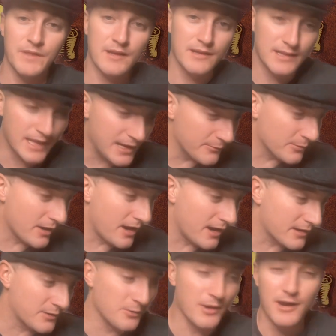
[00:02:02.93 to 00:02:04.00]
Clay
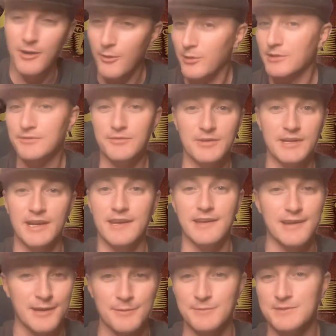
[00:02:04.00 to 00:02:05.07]
Rock, who I always forget,
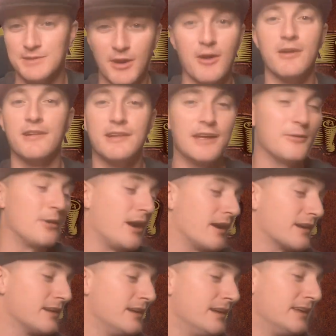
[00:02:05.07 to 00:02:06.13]
and I'm sorry, Clay
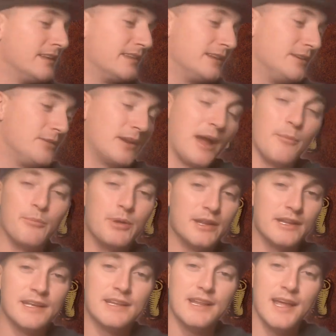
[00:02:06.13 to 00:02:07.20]
Rock. Then you got
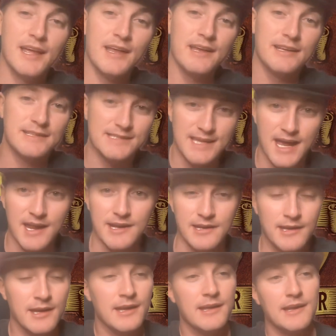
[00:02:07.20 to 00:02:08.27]
Billy Clay and Zaddy.
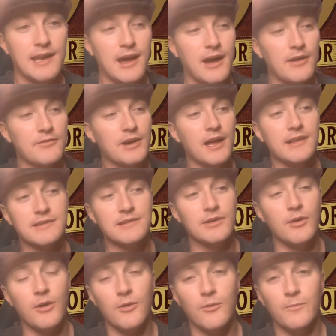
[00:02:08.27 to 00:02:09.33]
Now I've gotten to
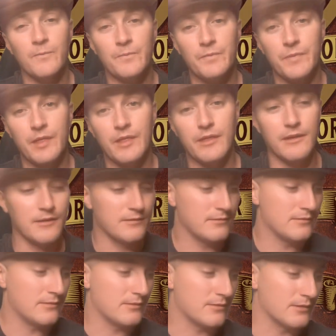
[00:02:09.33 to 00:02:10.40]
know
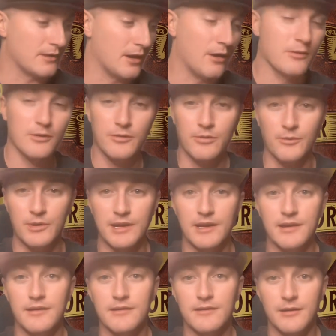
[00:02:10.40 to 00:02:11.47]
the other
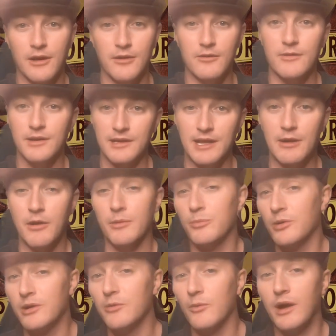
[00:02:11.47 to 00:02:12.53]
three, other than Clay Rock,
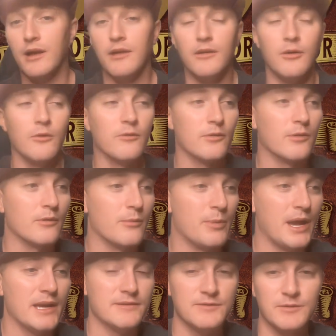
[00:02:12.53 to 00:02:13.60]
pretty well over the
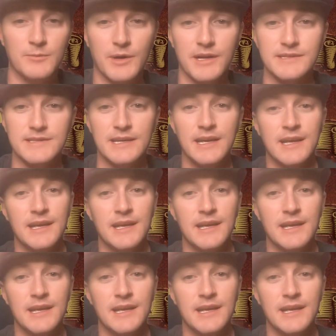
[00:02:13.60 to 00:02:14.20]
past few months.